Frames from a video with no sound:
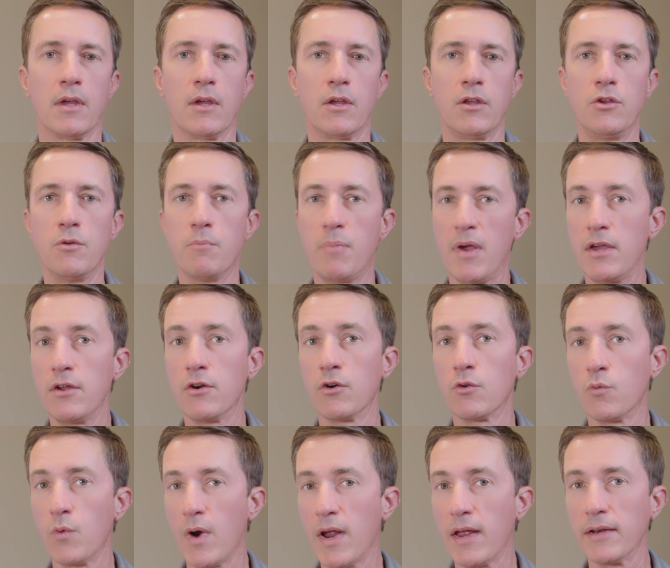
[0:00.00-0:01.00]
You pay
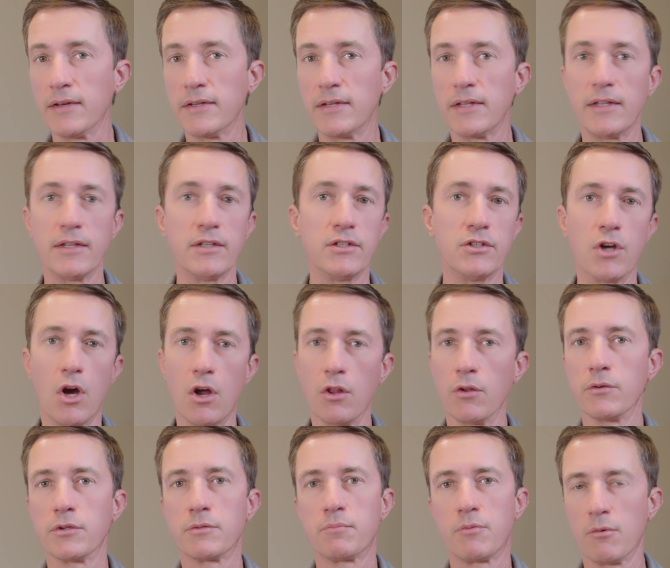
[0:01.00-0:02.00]
your rent in
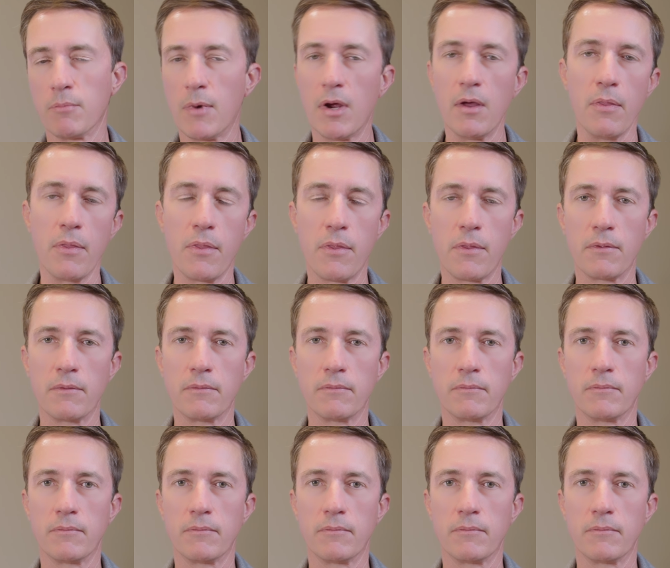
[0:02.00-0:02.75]
dollars per month,